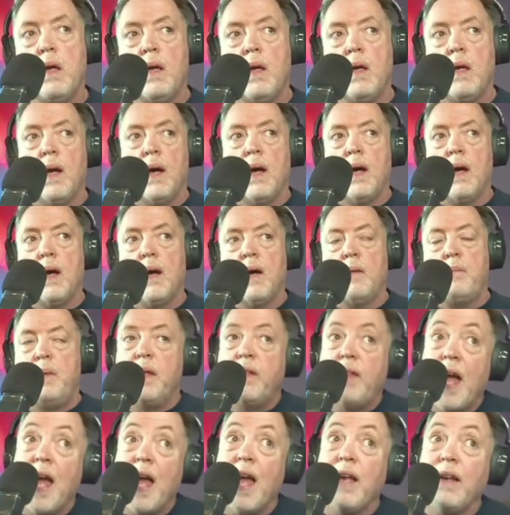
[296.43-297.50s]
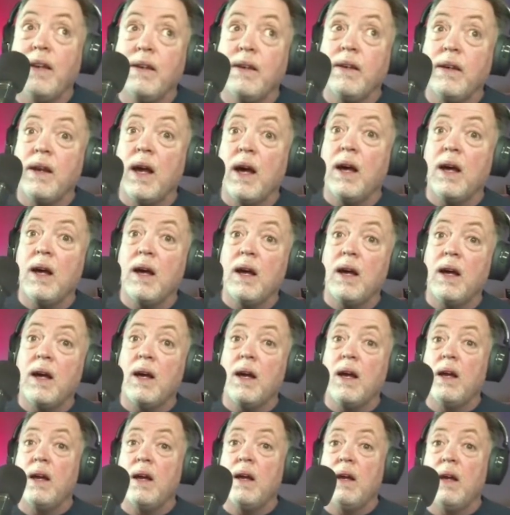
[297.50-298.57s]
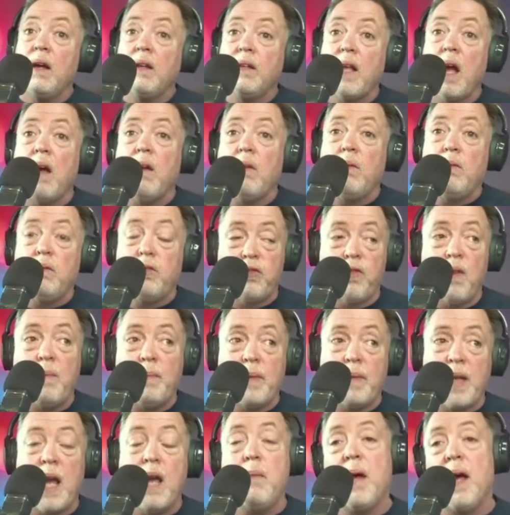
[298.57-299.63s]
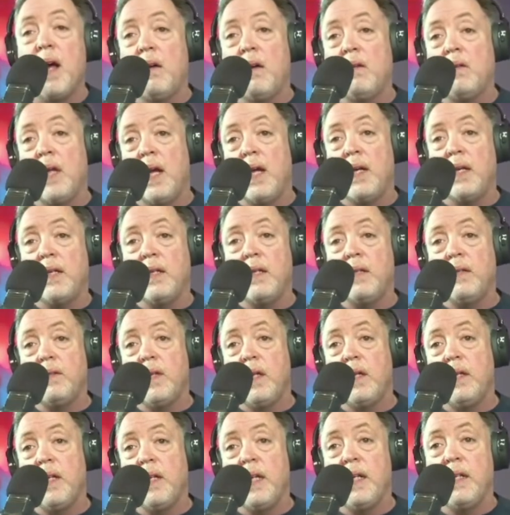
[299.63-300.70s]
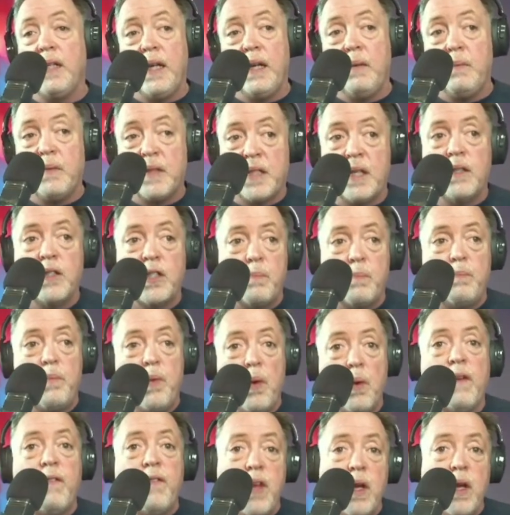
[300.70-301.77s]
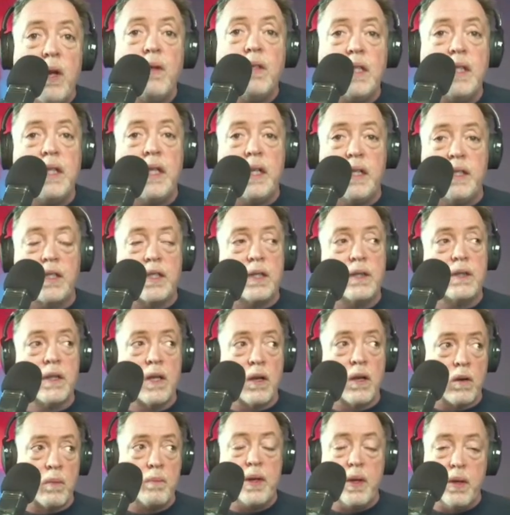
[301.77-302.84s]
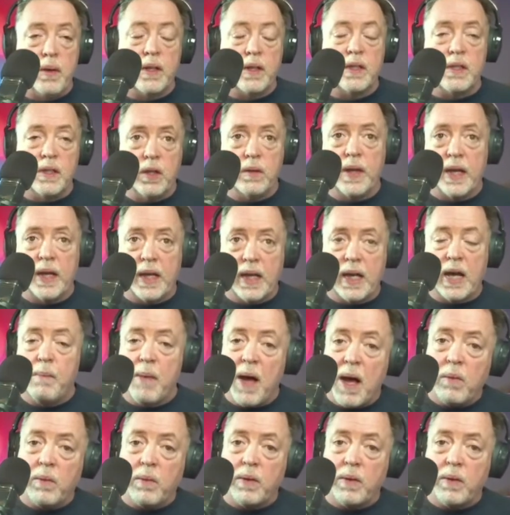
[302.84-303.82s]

But then Donald Trump came out and he was in support of using these therapeutics until they came out with the